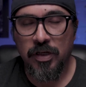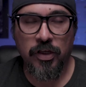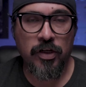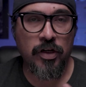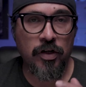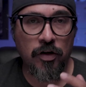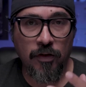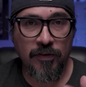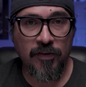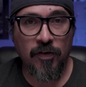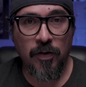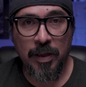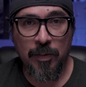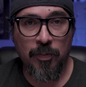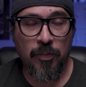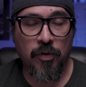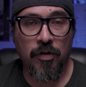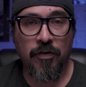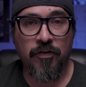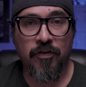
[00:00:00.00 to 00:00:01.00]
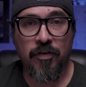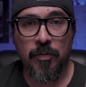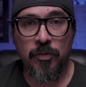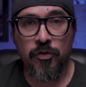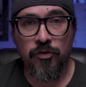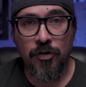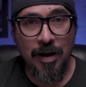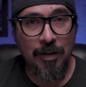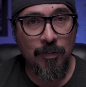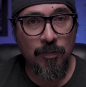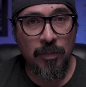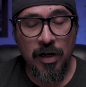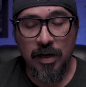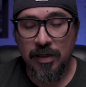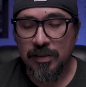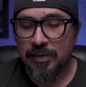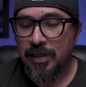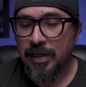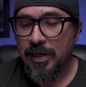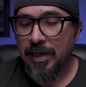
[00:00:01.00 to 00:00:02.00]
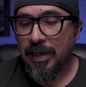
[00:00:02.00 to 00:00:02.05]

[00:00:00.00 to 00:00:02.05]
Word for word: You can also import from Dropbox.